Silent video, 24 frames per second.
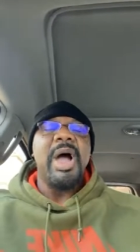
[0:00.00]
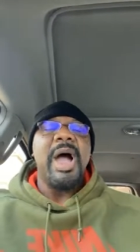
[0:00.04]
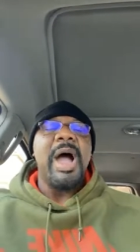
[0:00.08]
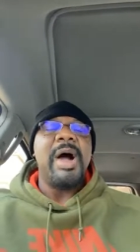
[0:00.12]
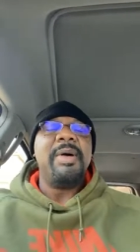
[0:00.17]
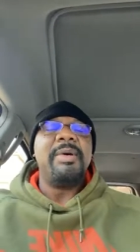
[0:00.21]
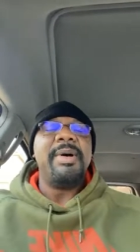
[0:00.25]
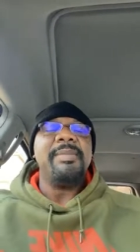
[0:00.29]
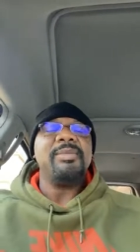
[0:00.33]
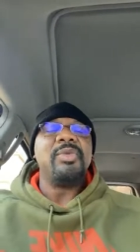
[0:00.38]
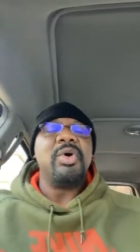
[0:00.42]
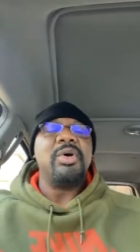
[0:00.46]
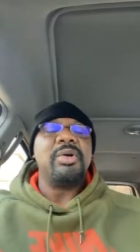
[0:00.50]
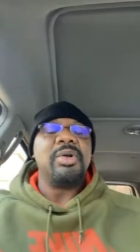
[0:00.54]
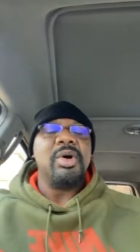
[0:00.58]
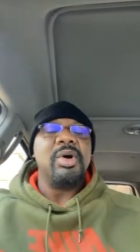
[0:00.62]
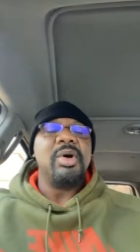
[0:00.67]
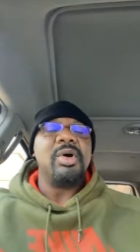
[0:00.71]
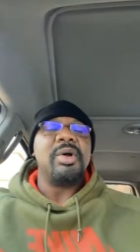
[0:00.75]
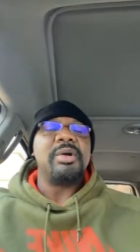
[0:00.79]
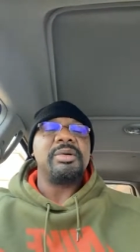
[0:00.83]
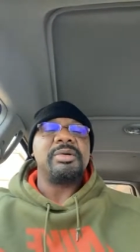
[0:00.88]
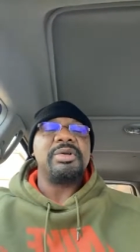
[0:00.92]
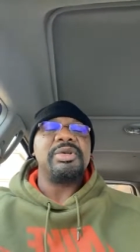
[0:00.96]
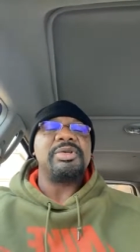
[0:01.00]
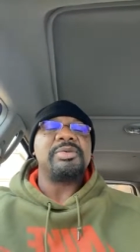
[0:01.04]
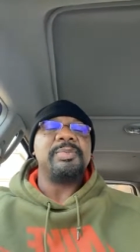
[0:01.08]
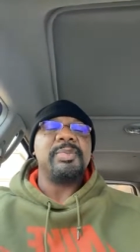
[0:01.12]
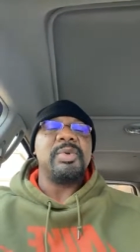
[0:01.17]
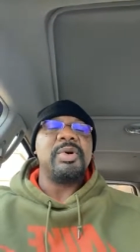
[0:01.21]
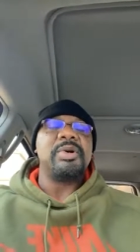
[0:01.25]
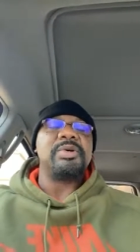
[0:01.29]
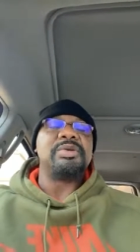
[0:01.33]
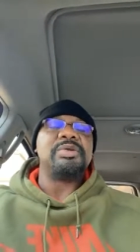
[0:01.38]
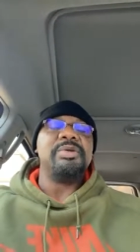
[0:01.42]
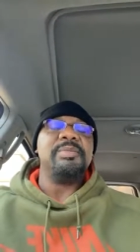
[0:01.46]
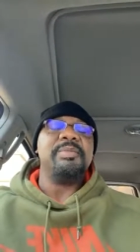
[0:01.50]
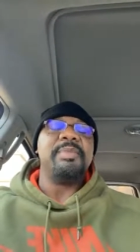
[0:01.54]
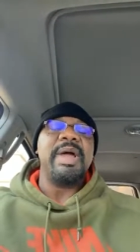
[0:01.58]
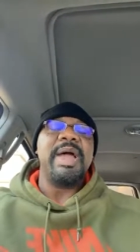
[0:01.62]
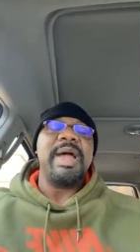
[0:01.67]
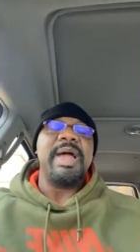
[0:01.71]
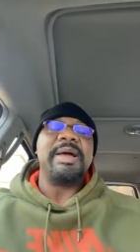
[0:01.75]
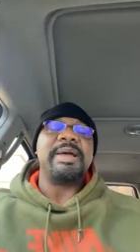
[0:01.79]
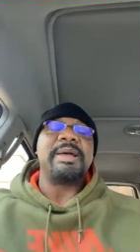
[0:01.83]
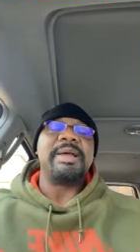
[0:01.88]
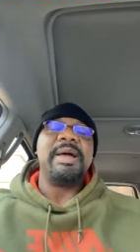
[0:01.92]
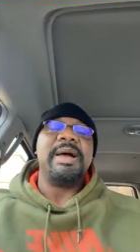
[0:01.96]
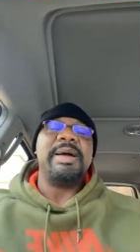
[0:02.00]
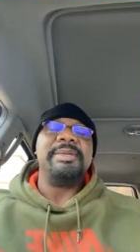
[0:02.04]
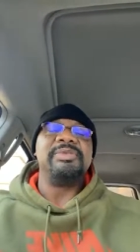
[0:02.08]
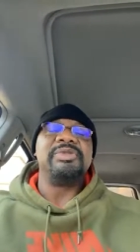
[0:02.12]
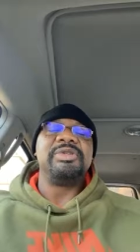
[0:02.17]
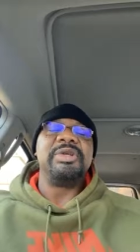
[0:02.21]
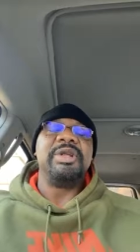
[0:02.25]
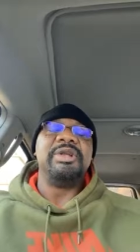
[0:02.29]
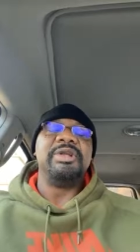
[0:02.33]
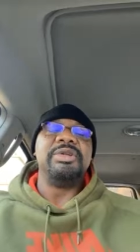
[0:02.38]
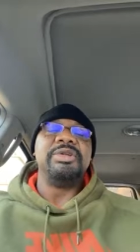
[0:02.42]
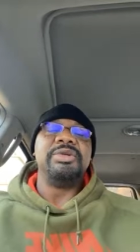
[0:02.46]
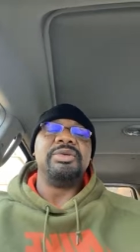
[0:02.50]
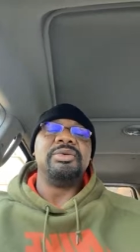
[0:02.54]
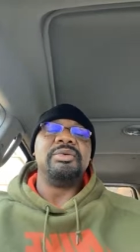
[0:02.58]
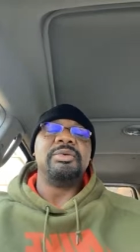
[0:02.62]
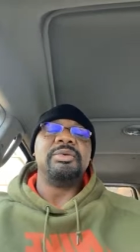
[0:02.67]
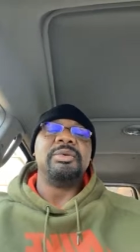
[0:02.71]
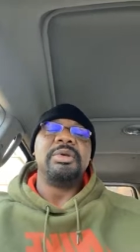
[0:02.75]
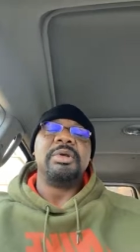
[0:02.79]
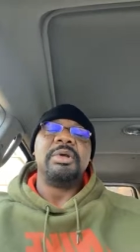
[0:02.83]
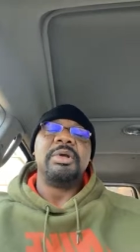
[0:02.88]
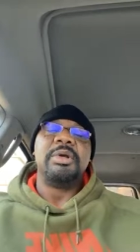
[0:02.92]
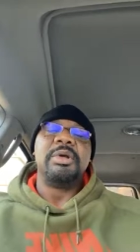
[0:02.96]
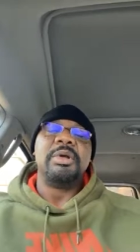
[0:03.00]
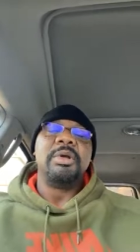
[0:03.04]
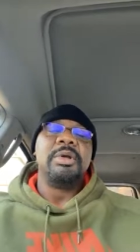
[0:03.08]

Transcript: How I'm going to hurt this person back. I'm telling you,